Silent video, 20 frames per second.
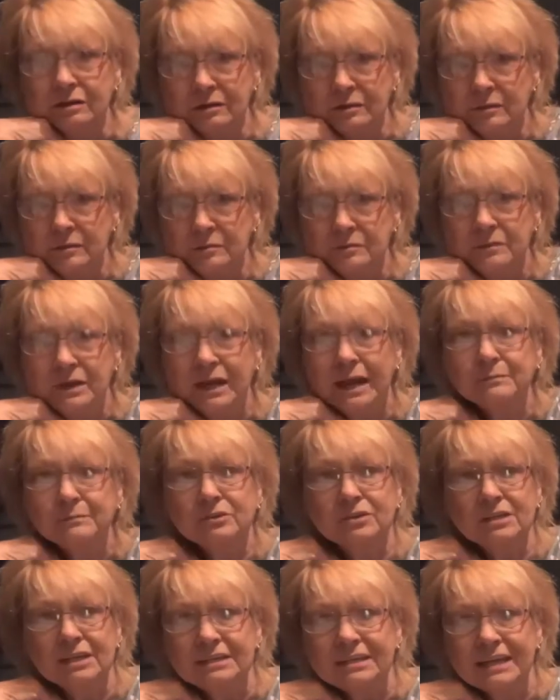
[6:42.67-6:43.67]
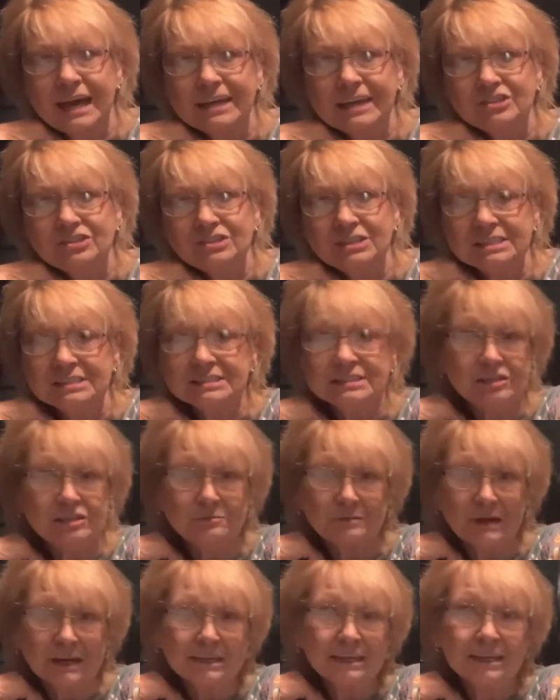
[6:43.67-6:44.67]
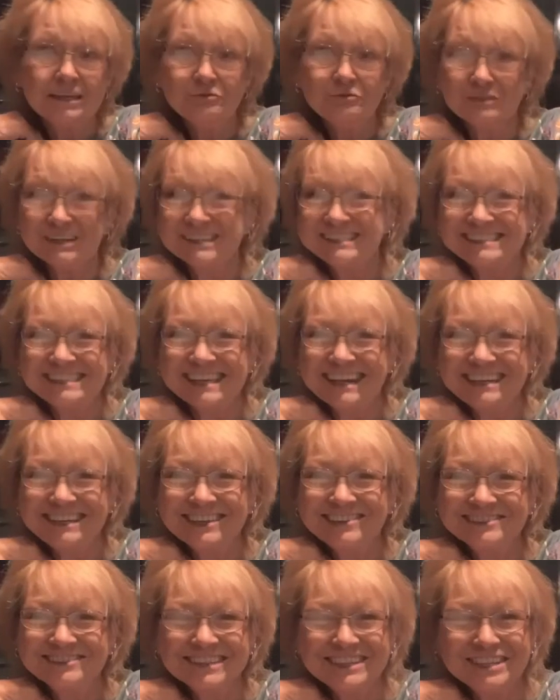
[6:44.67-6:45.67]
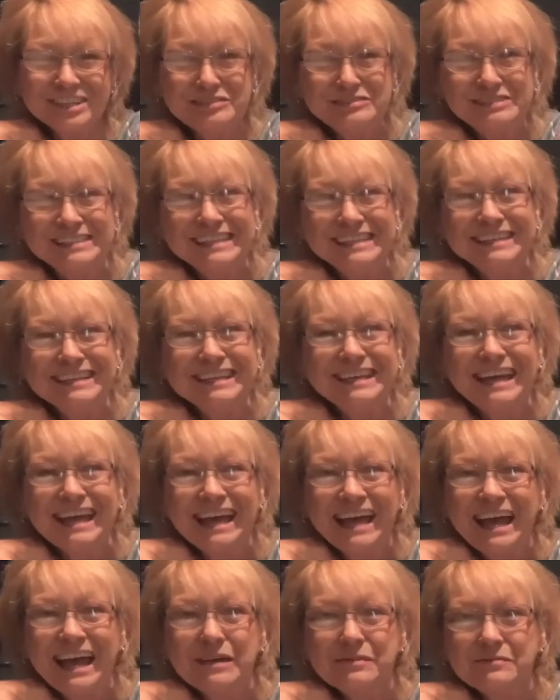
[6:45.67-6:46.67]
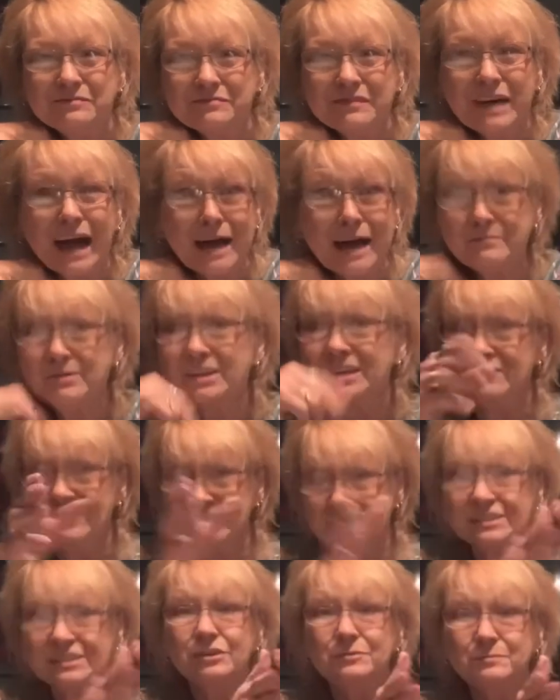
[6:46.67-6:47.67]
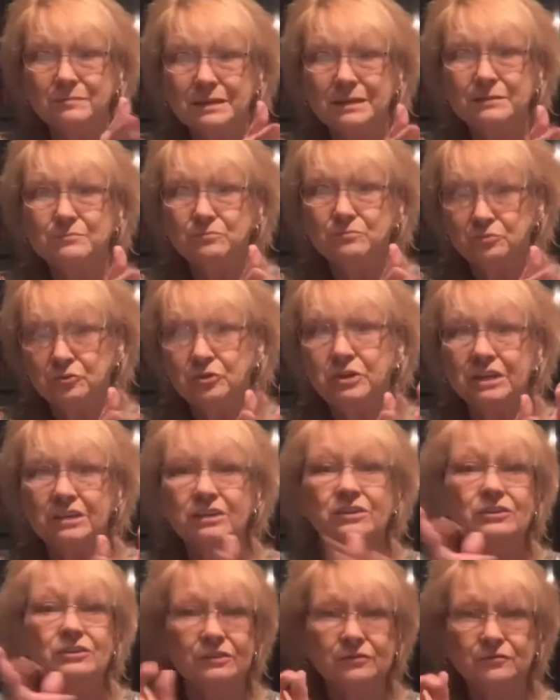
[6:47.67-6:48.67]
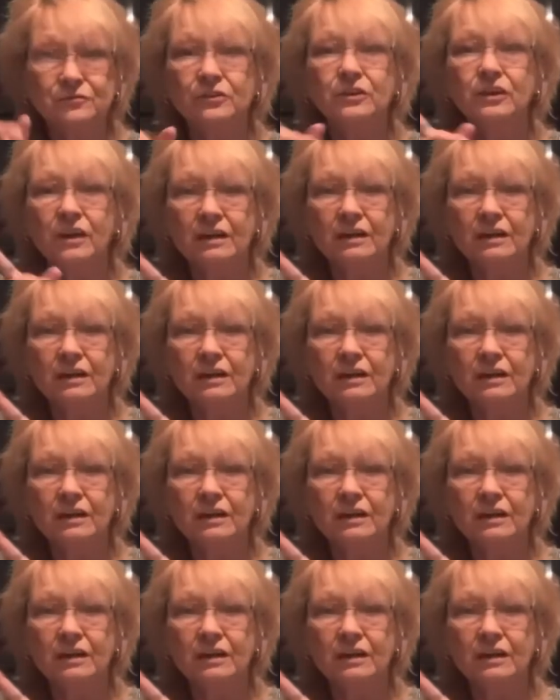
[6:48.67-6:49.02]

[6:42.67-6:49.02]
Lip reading: But I'm going to attach this to my key ring so I don't lose it. I believe it's going to be pretty good for a lot of the